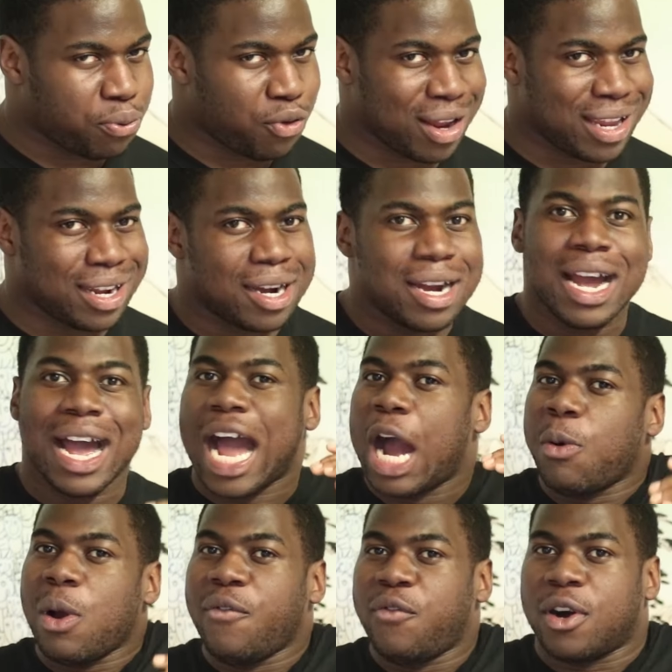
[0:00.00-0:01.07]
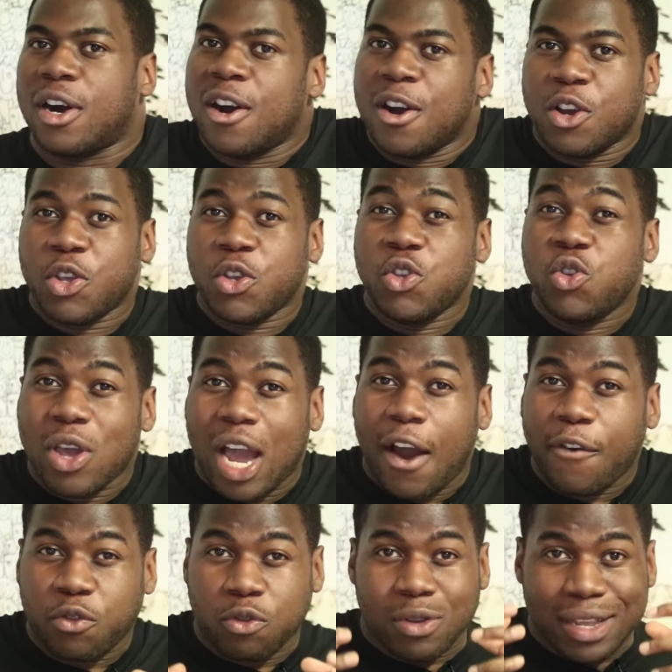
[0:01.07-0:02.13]
Prayer. However, you
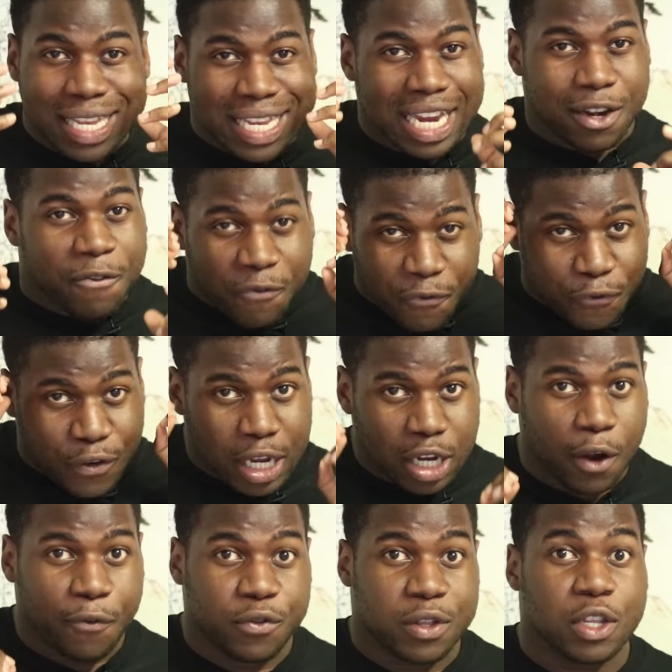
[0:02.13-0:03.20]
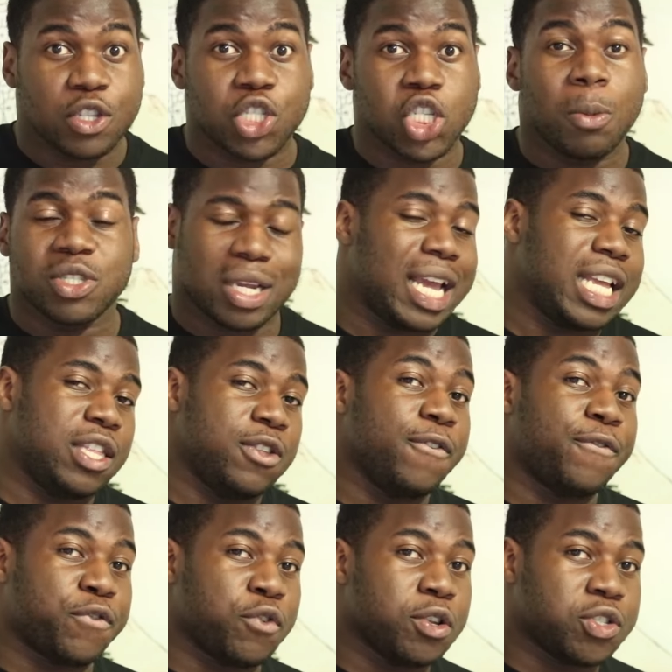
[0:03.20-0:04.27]
have to again think of so much ahead in the
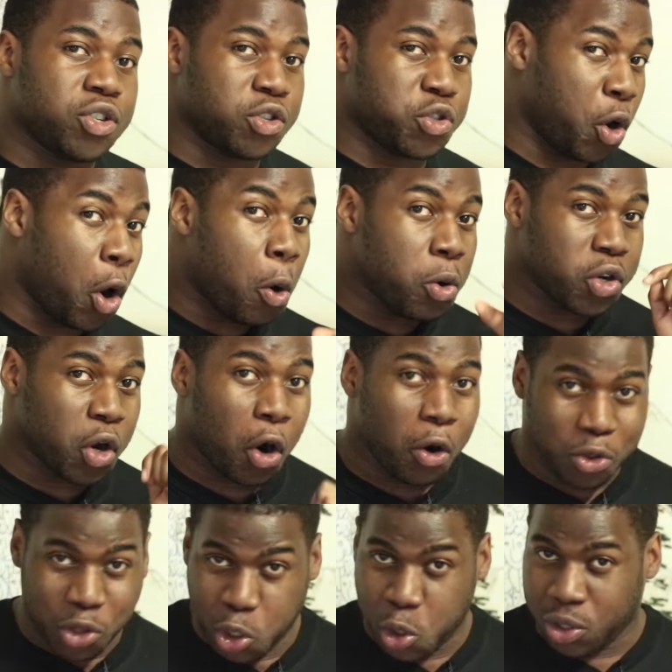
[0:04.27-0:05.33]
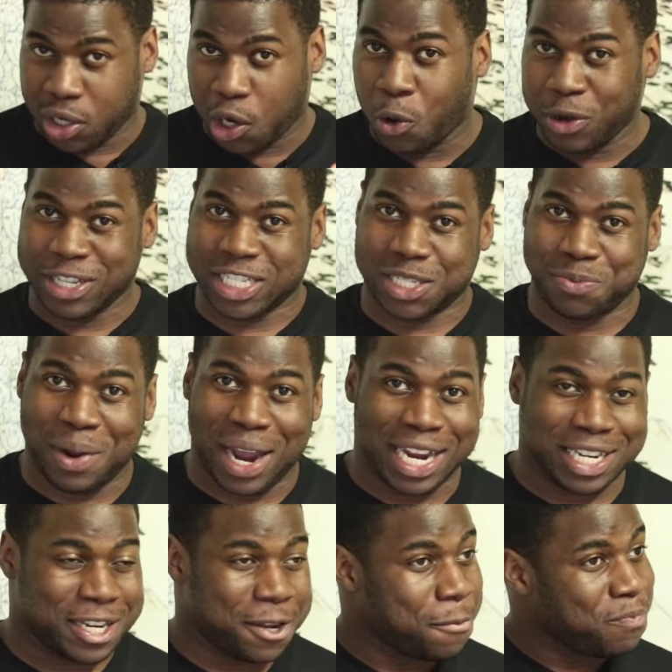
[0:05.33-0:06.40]
future to hold on to the Holy
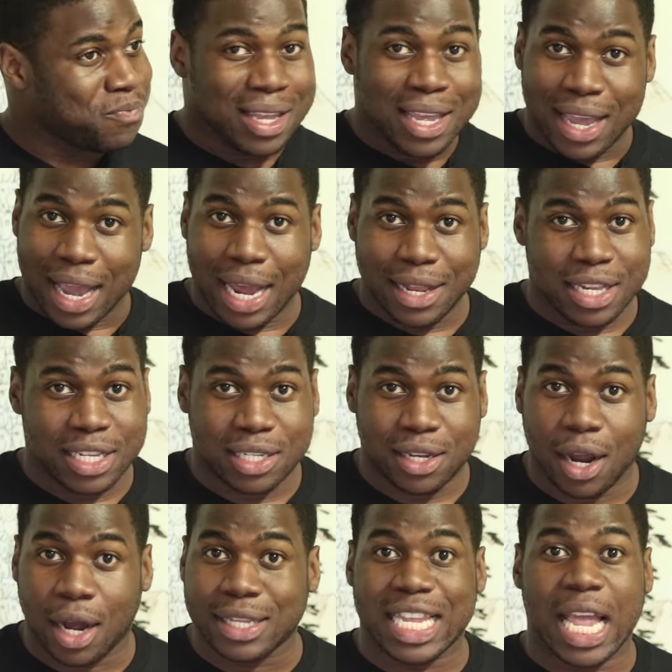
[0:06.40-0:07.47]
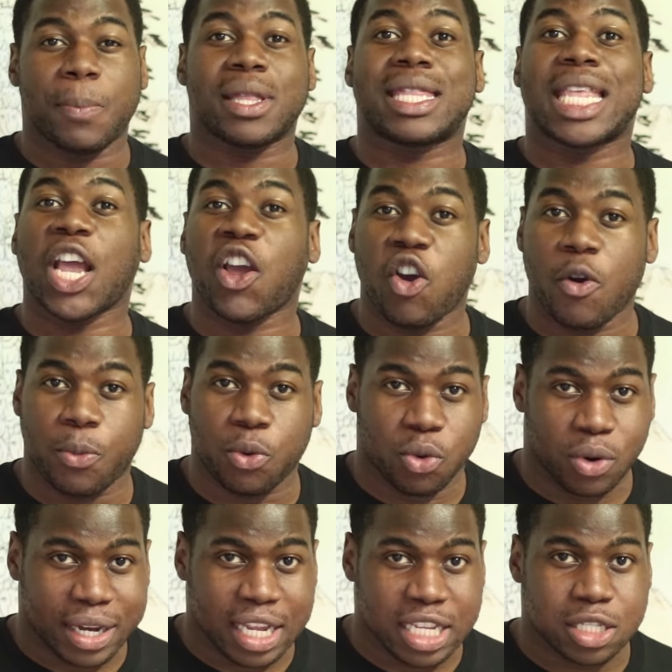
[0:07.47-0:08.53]
Smite. And this card can be
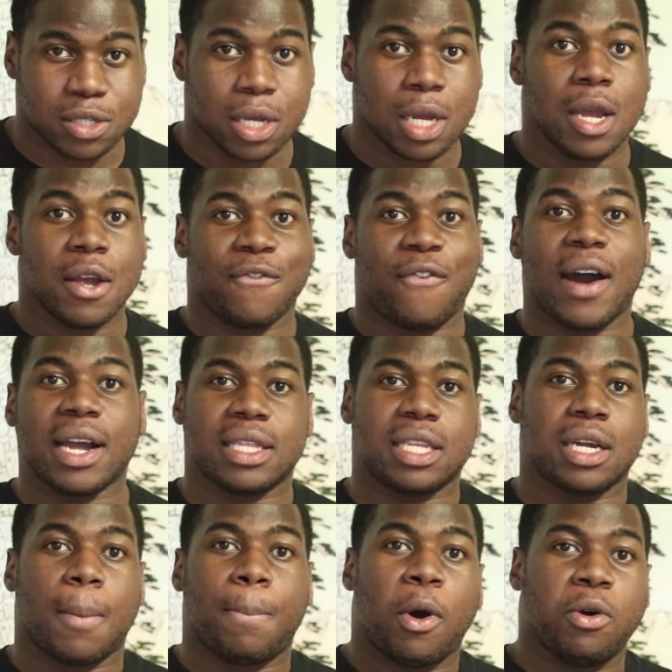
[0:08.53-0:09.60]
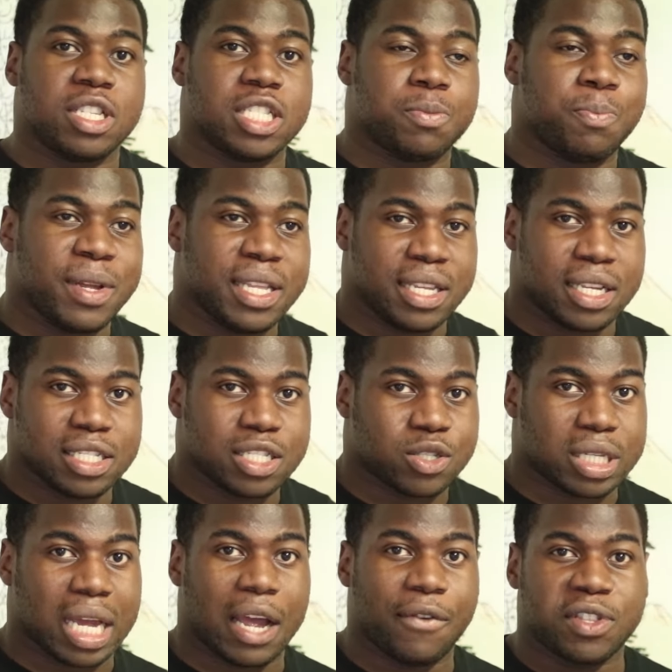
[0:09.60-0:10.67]
terrible against fighting opponents' minions
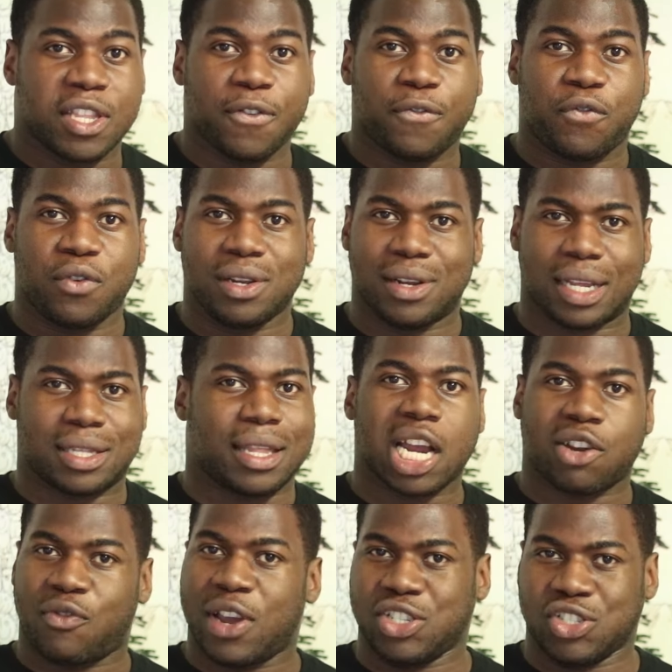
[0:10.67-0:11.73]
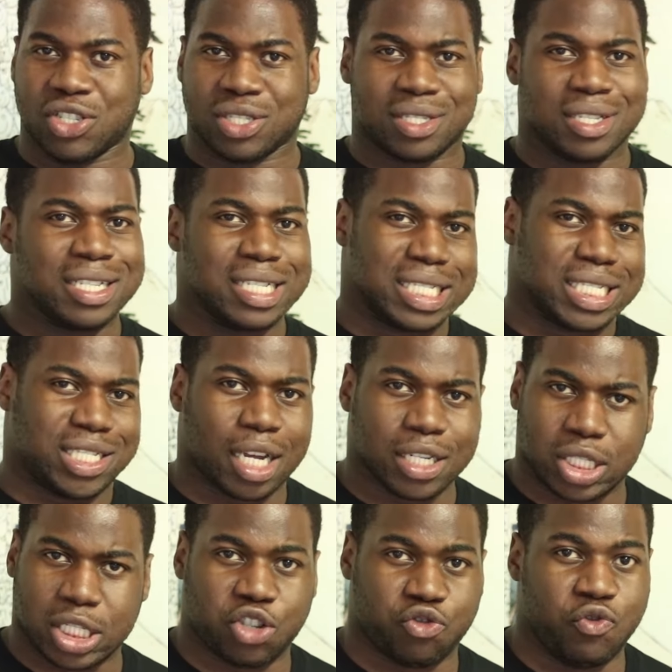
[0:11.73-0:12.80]
that have different attack ranges,
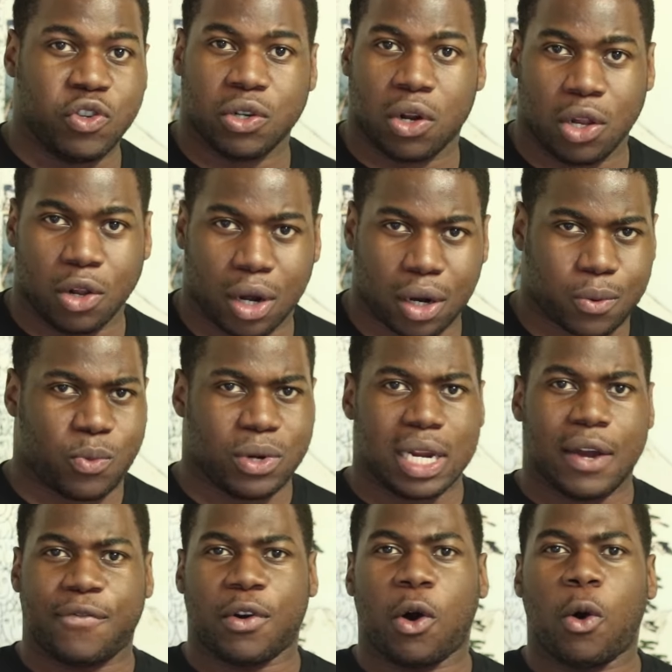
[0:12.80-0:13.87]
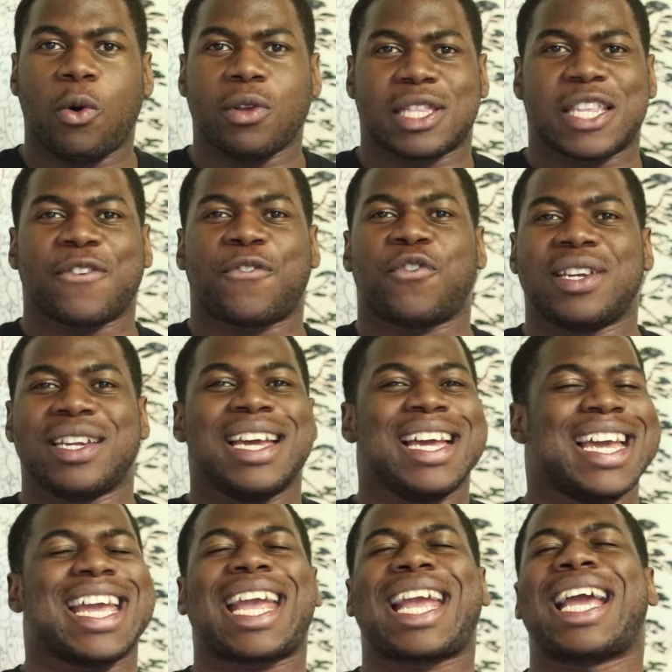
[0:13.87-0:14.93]
such as Runolock, when they have a whole different
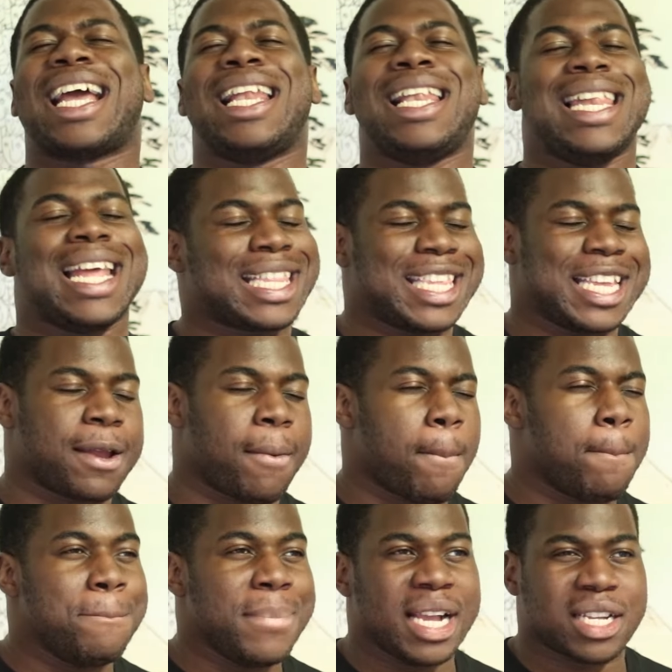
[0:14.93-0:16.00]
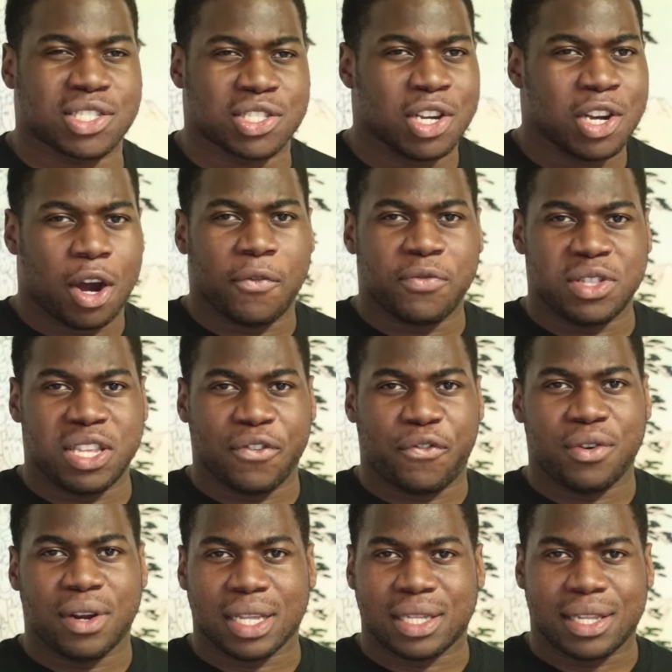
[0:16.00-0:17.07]
eclectic mix of
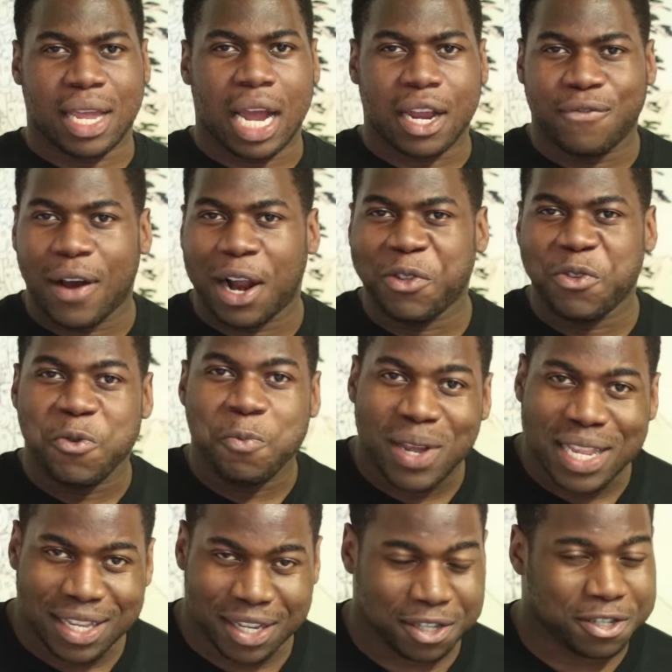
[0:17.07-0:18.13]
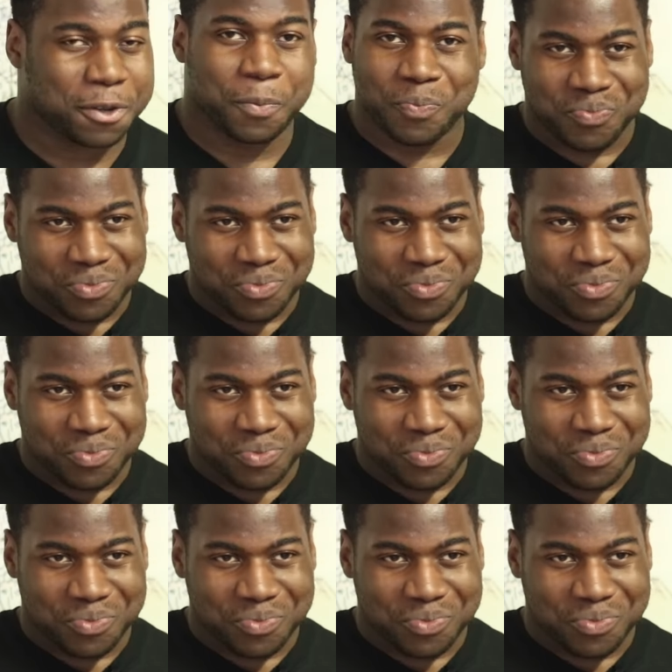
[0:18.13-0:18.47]
different attack value minions.